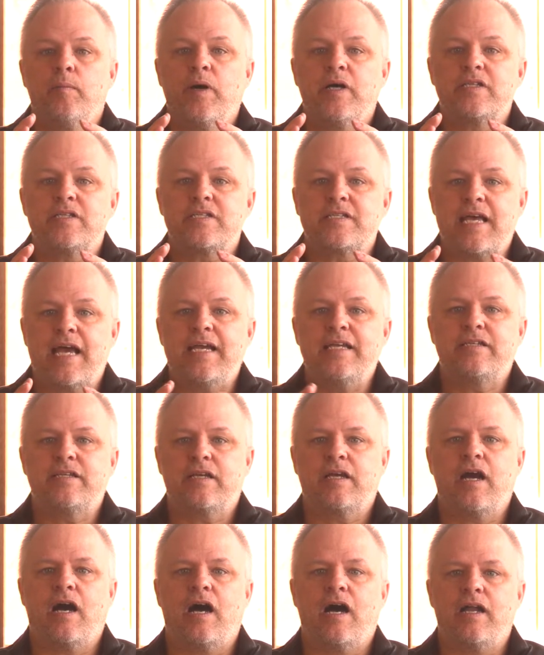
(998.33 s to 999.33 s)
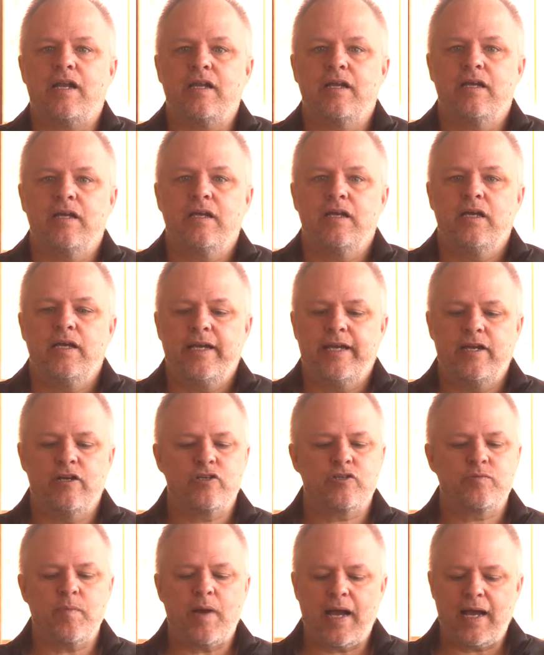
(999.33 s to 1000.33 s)
but say to God,
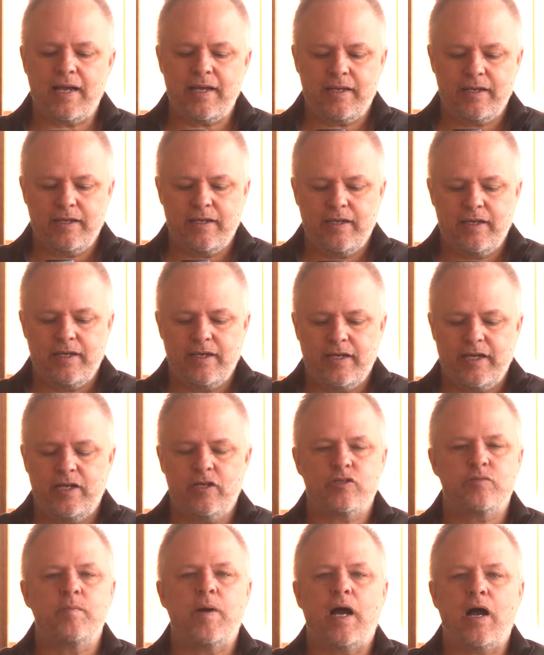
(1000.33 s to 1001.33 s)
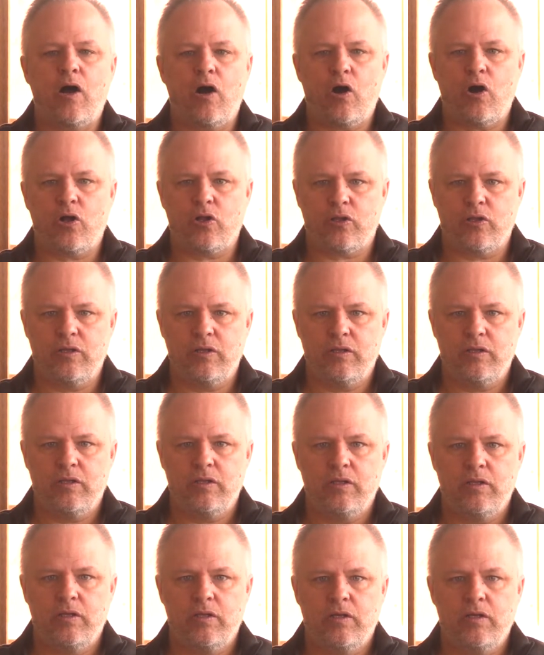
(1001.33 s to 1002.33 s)
here's my all.
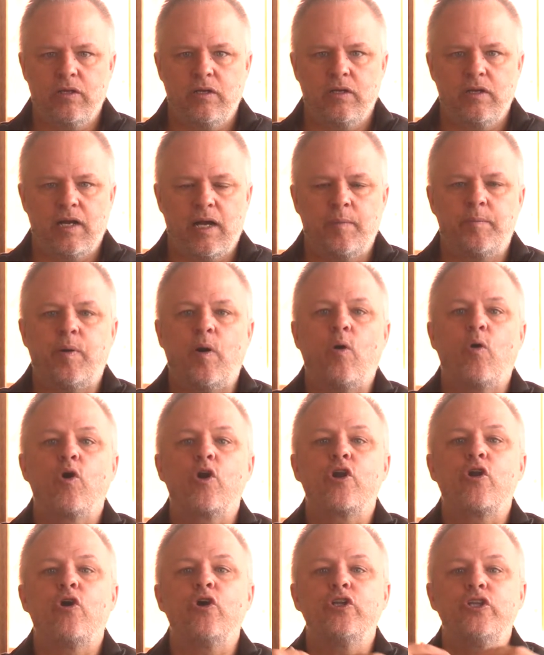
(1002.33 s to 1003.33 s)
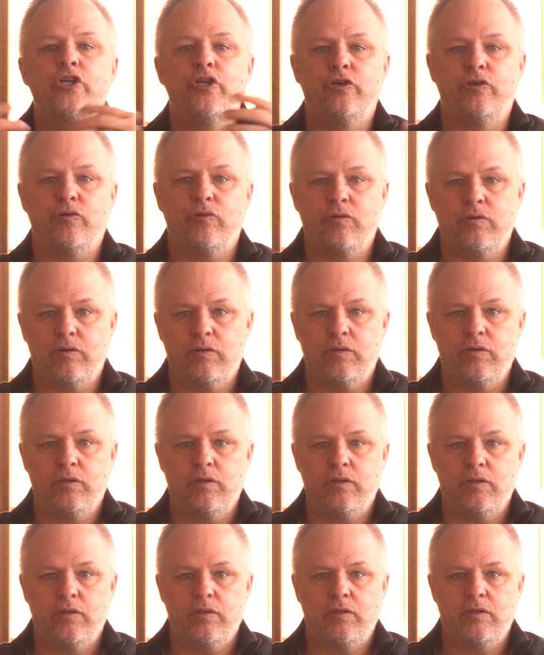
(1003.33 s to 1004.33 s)
I pour it on you.
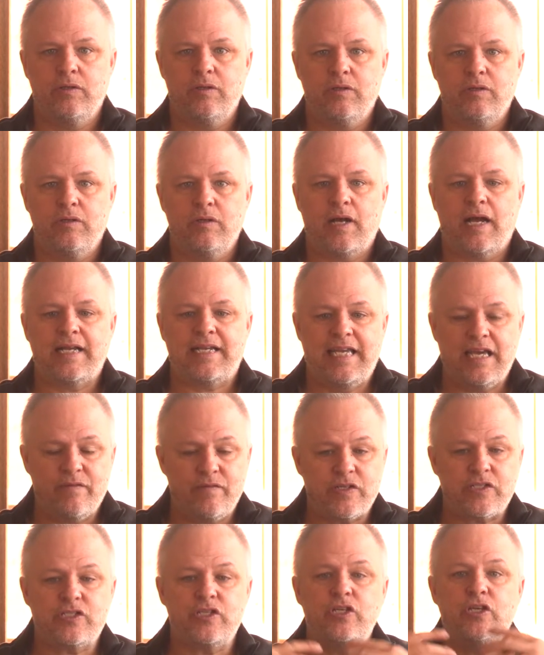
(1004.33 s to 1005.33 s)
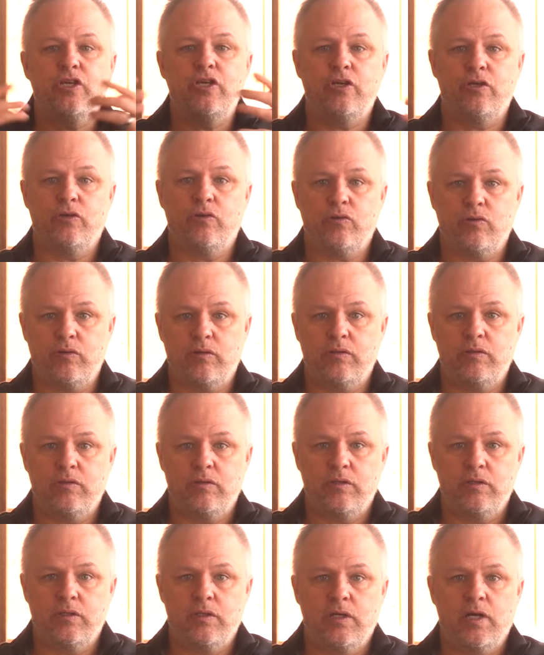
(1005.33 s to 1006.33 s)
I give it to you.
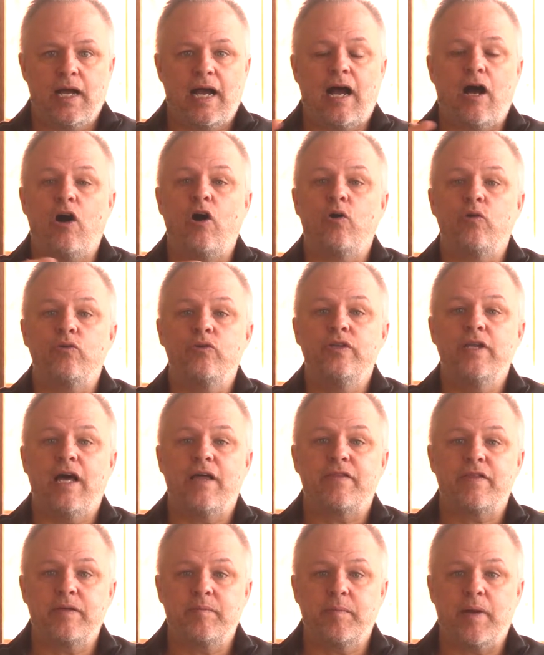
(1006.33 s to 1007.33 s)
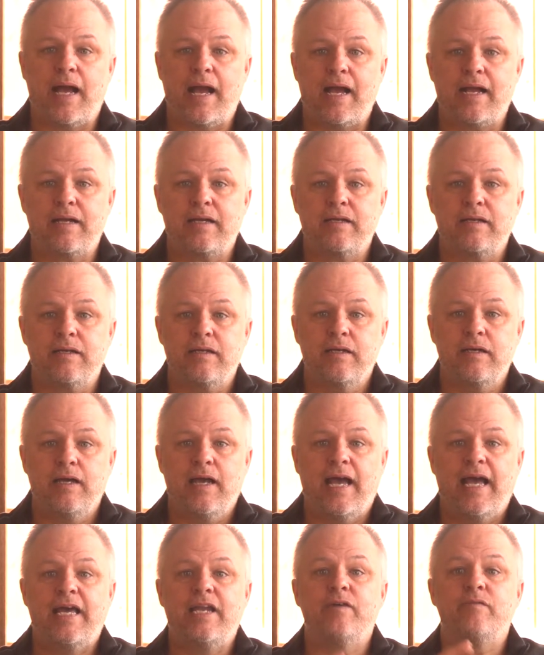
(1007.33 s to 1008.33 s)
I hold nothing back.
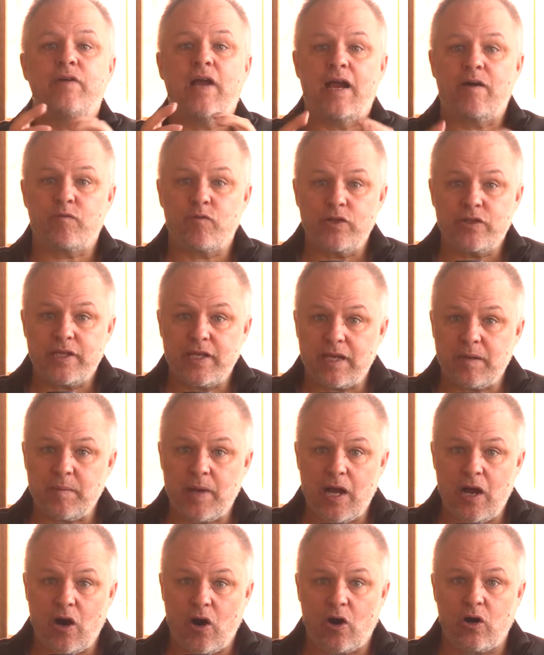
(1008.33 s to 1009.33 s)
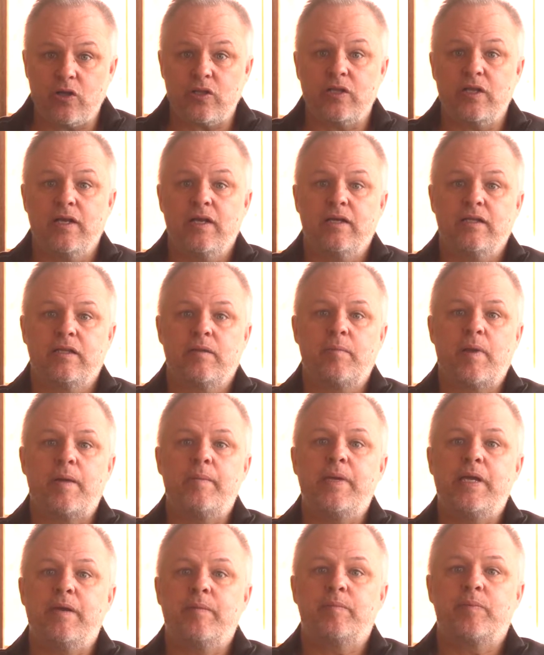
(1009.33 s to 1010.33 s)
And of everything in my heart that
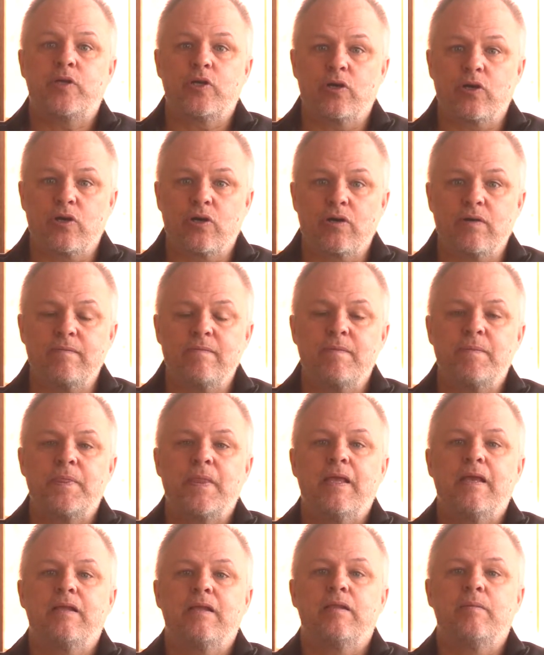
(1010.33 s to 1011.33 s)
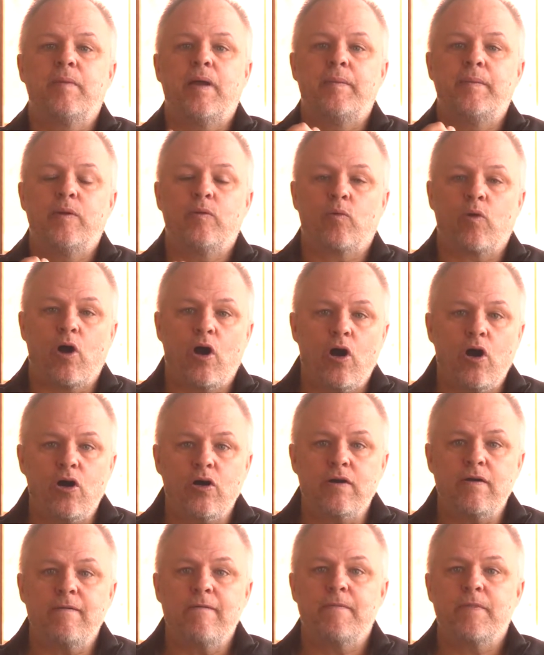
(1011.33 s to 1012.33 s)
may be impure, that may be
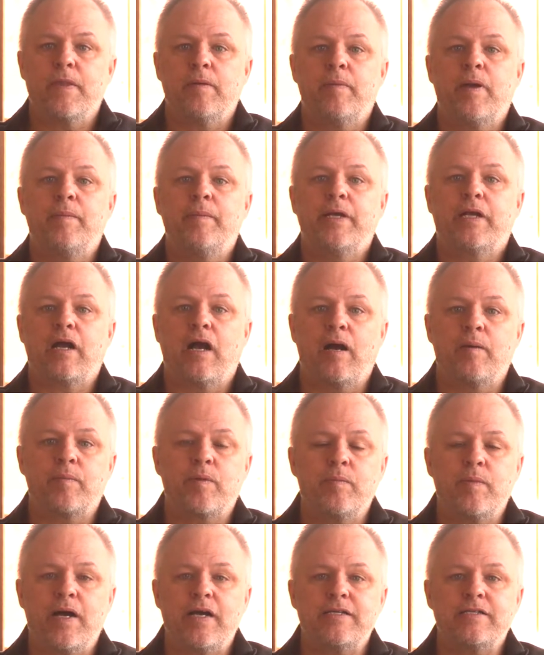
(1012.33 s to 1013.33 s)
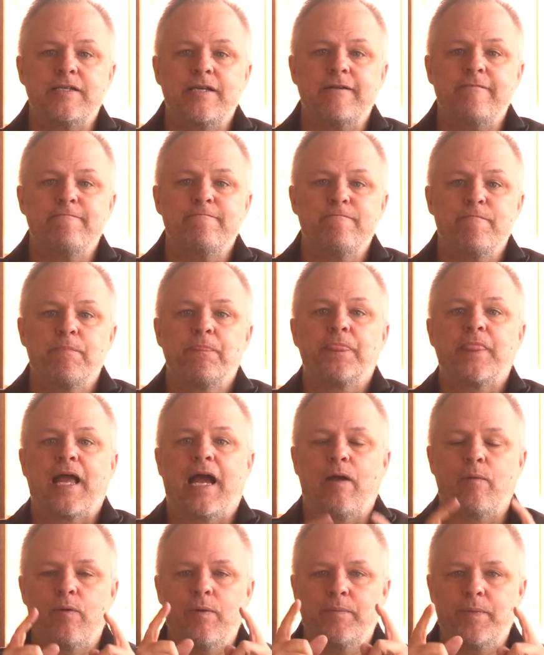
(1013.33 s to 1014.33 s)
wrong, that may be compromising,
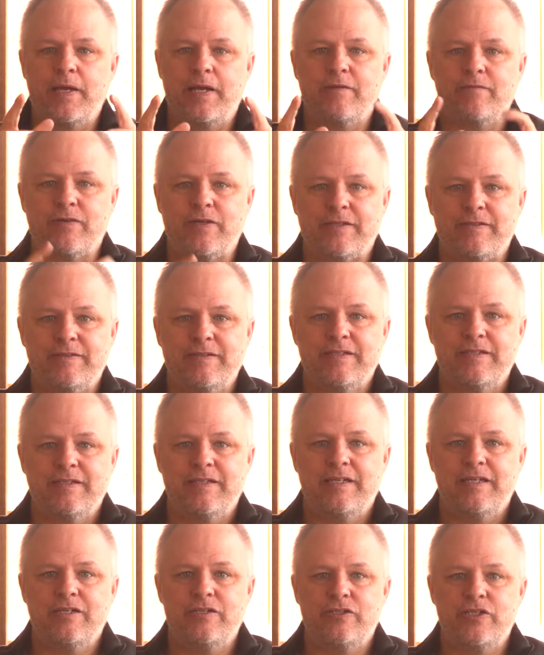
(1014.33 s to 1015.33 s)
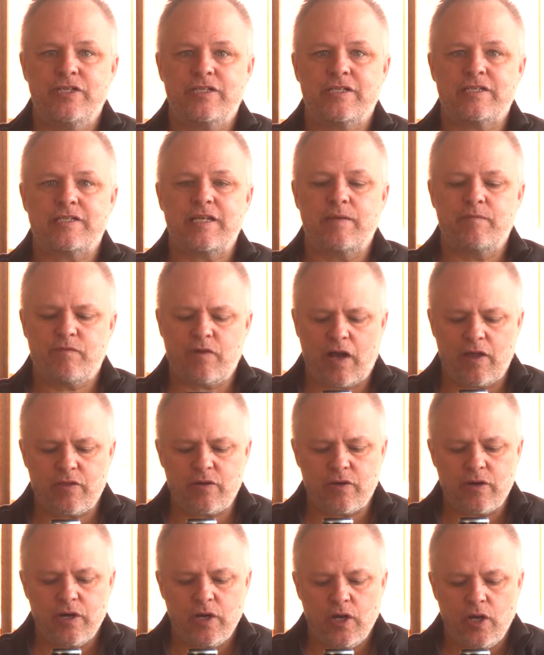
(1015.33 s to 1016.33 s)
I repent of it in Jesus' name.
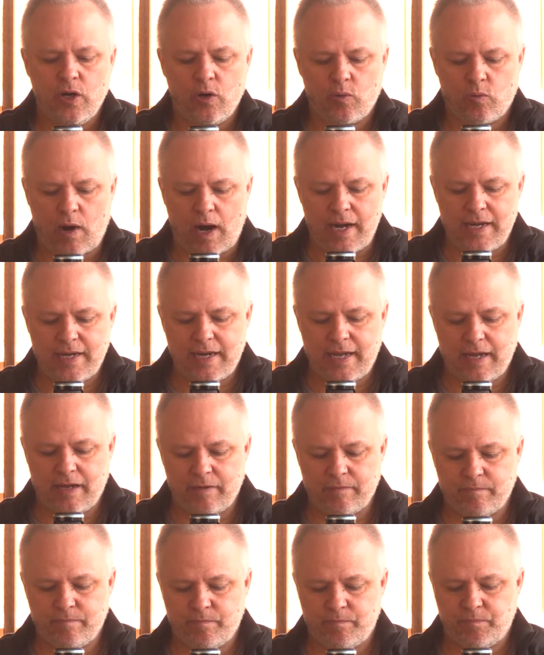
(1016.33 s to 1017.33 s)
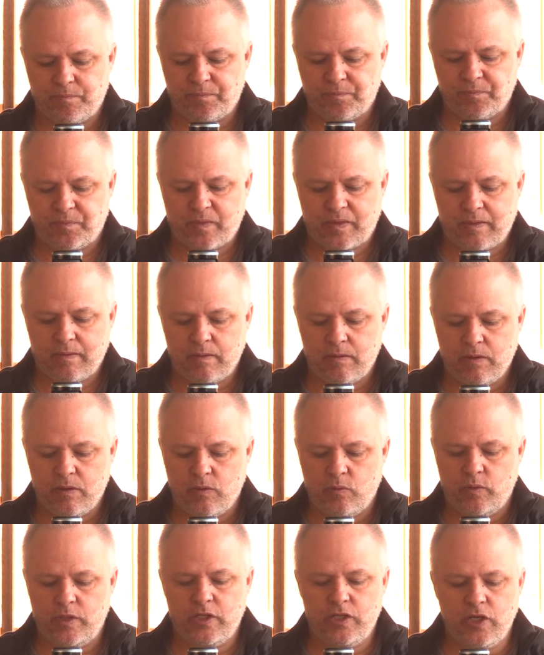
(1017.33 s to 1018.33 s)
Father, right now,
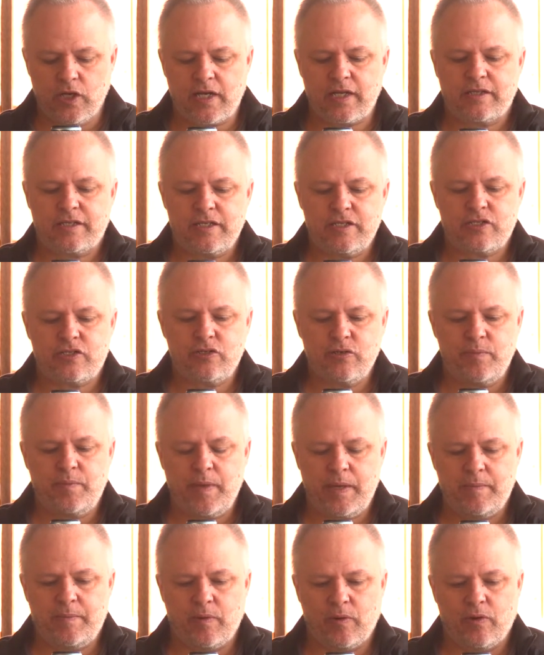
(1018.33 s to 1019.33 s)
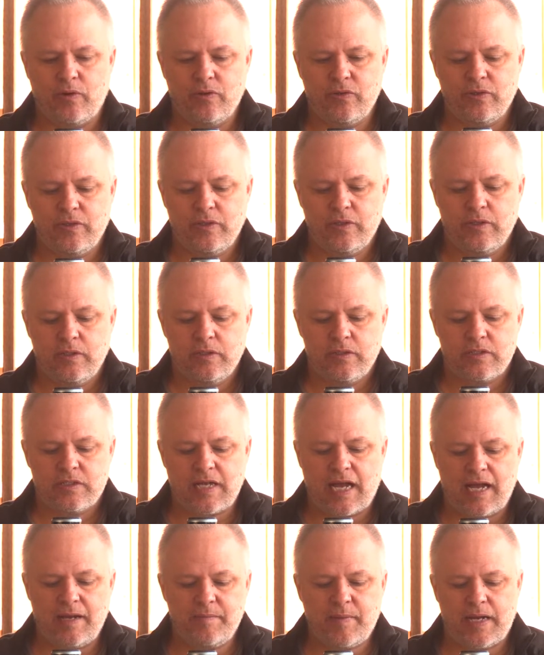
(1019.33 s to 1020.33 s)
we look at these two people
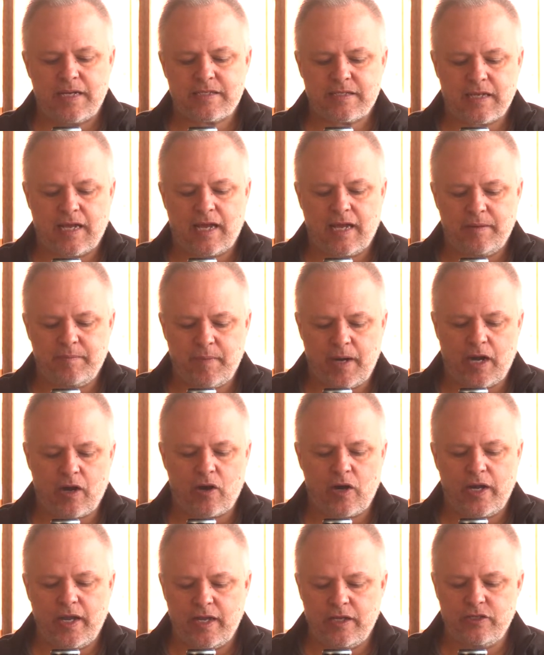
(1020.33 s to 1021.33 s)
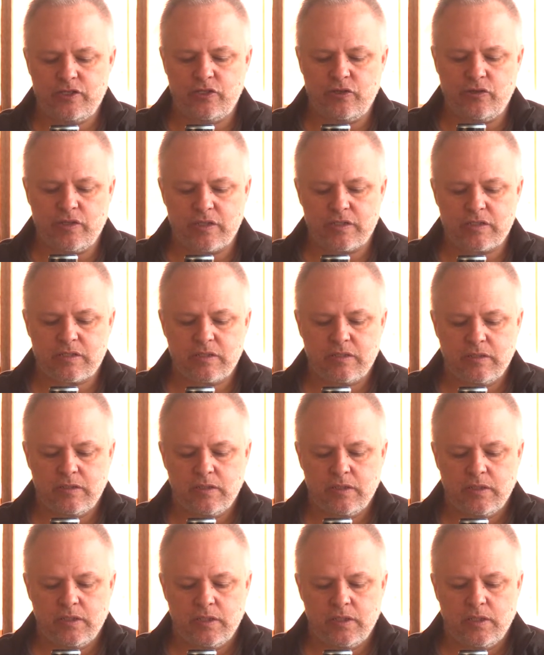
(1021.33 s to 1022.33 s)
side by side, Mary and Judas,
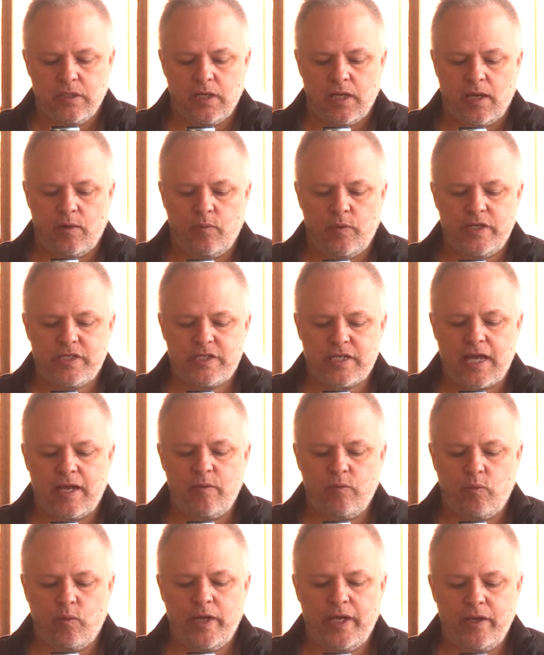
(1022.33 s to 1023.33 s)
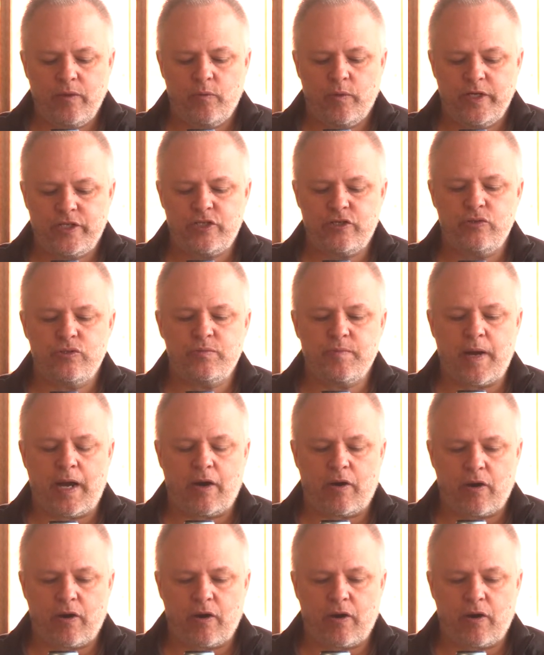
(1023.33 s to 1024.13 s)
and we say, we choose